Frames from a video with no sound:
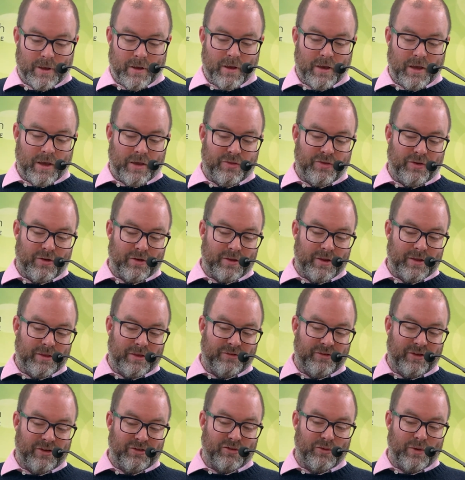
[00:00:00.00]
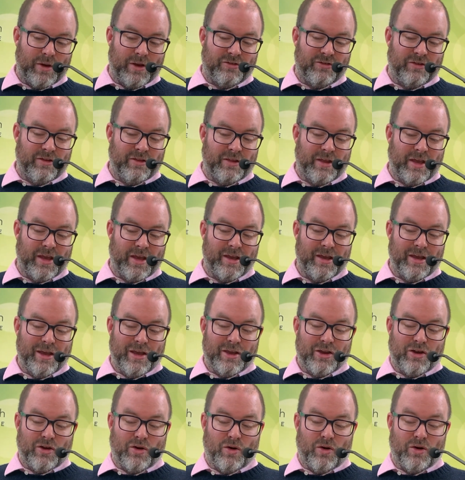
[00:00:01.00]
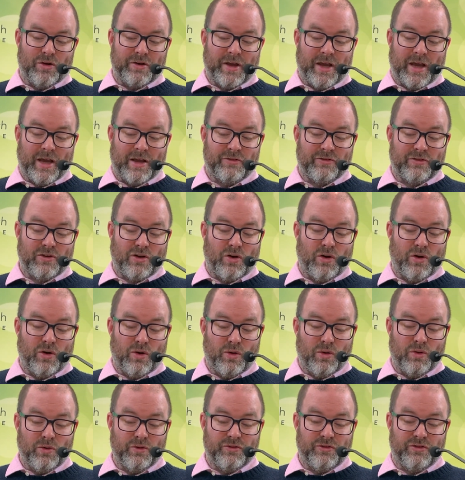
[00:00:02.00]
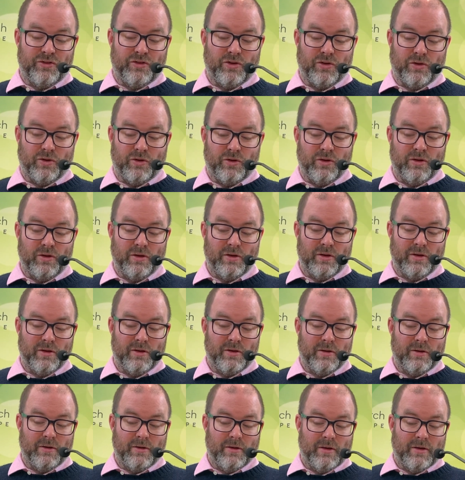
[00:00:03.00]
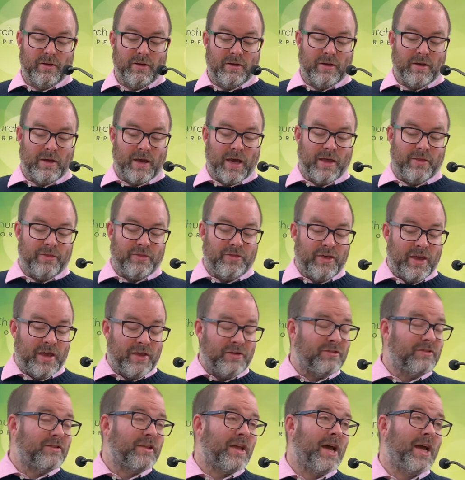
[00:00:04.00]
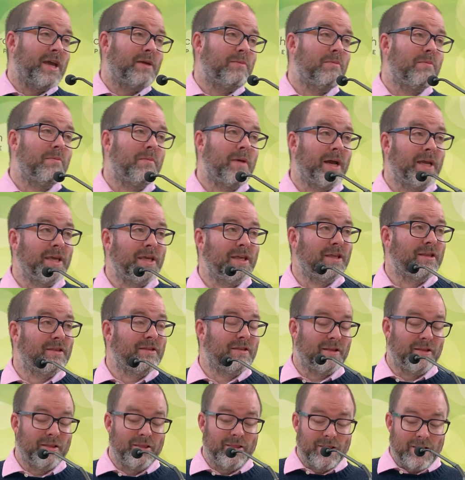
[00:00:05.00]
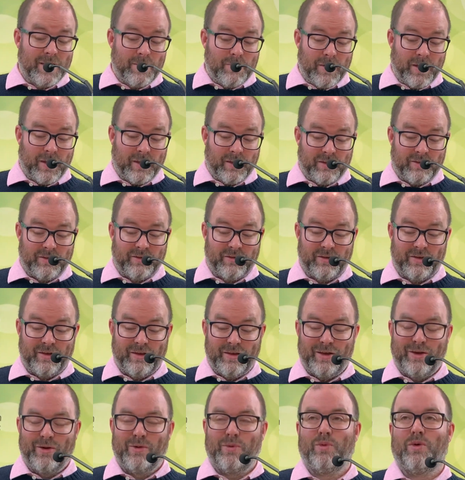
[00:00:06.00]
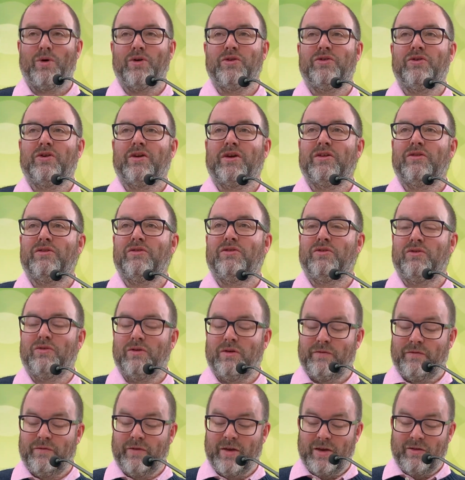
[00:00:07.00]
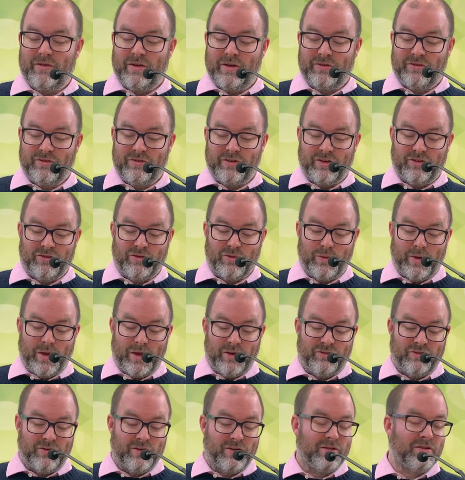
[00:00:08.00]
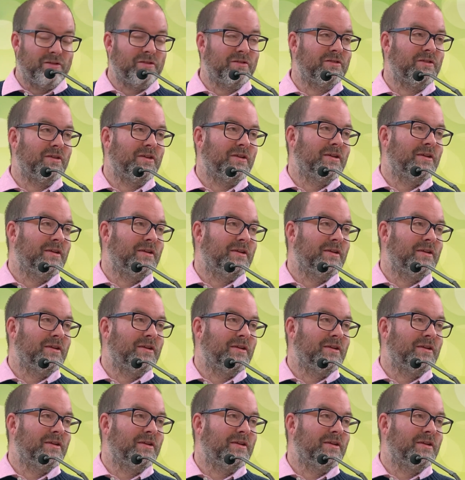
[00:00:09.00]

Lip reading: Thirdly, the situation that God has called you at this time might limit what you can do in various situations.